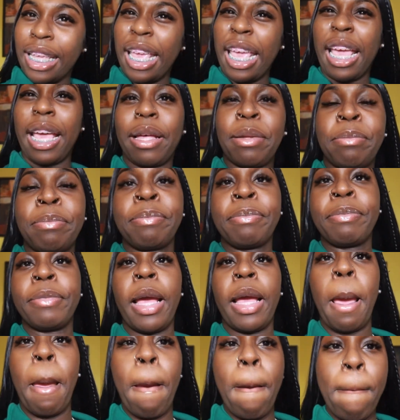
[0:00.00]
Yeah.
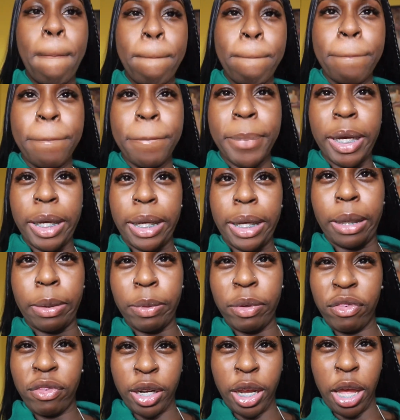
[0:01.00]
But
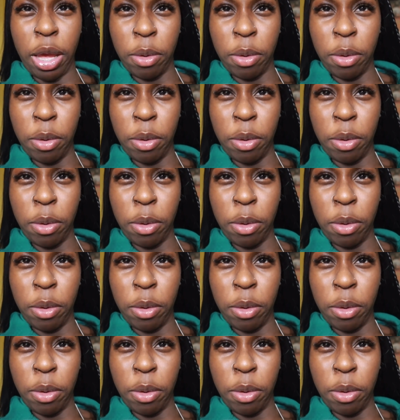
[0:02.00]
we finna